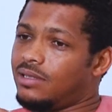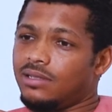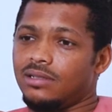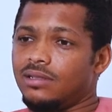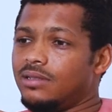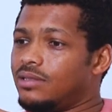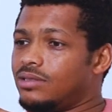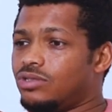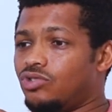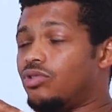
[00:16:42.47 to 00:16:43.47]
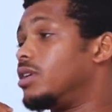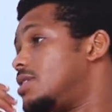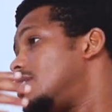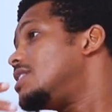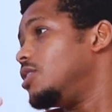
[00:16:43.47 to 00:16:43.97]
uh, to run a
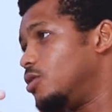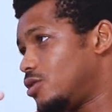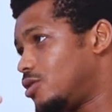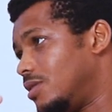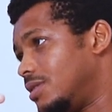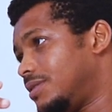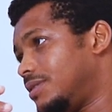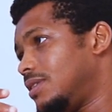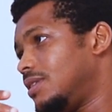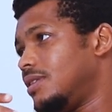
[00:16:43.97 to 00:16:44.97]
city on solar. Mm-hmm.